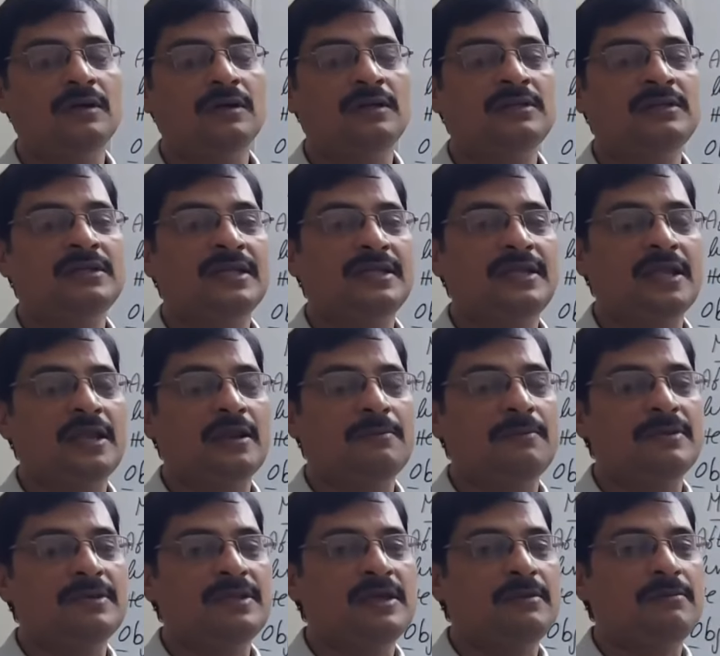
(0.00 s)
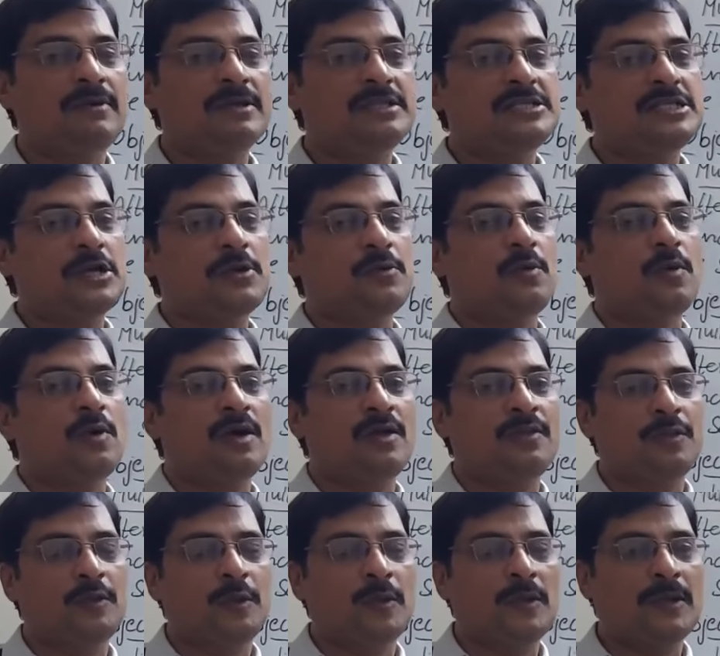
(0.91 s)
in the Narmada Bachao
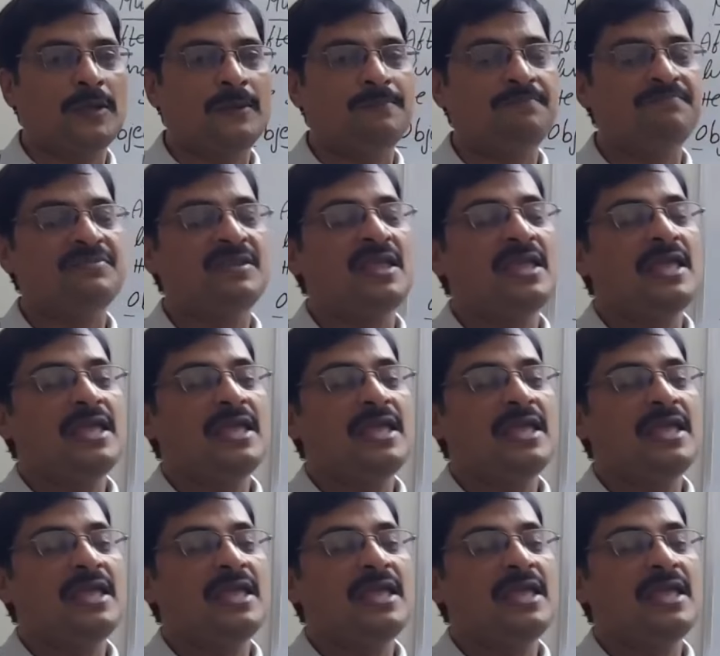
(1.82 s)
Andolan.